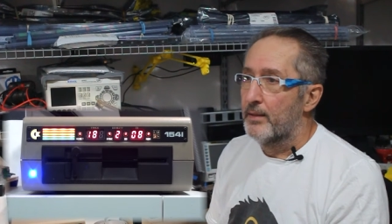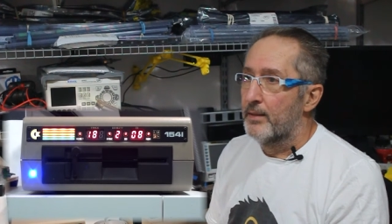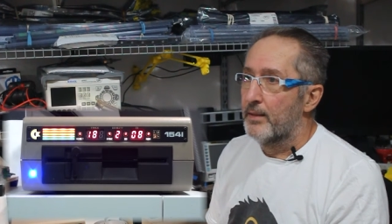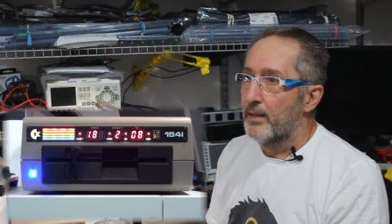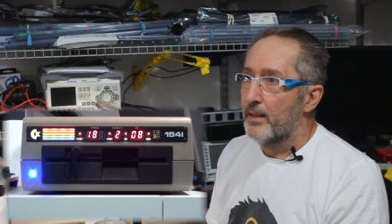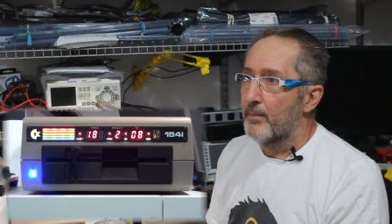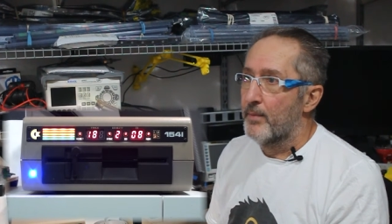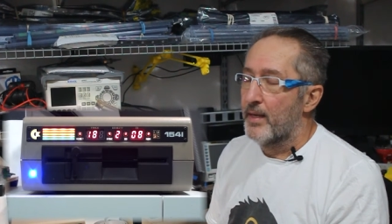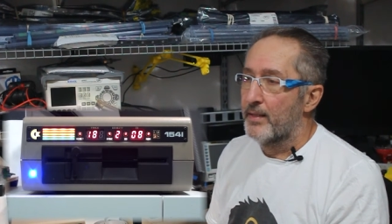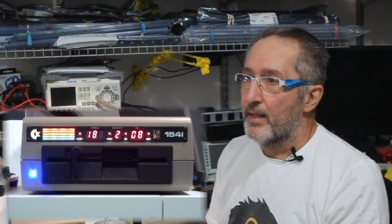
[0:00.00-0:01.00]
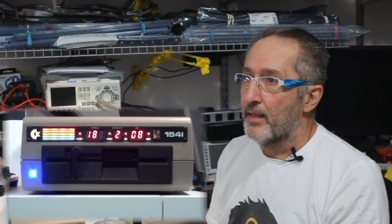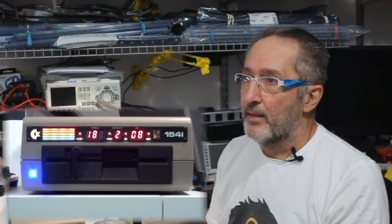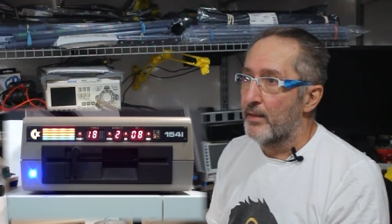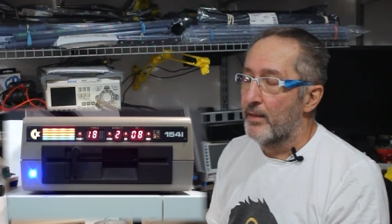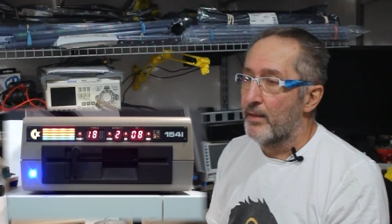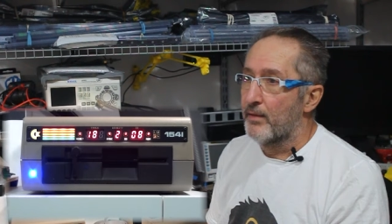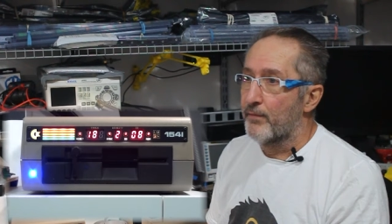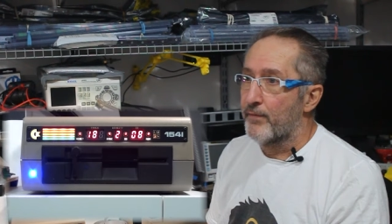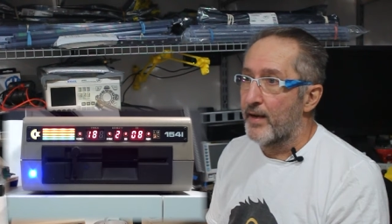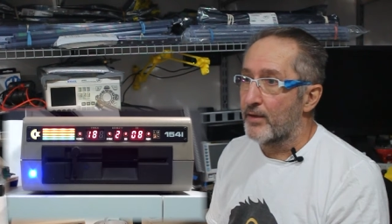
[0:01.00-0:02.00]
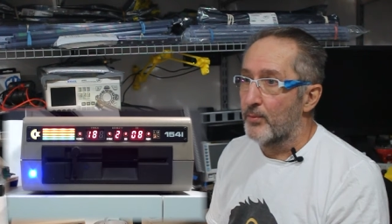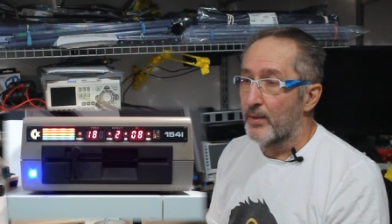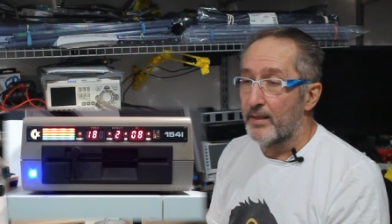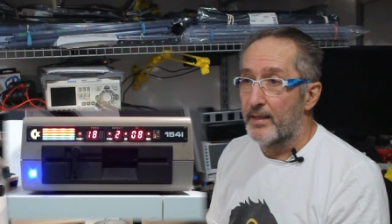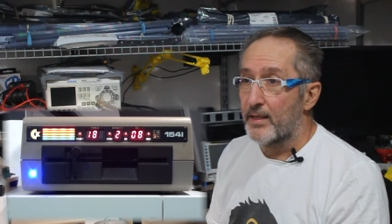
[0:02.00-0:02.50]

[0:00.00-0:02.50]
And then the effect really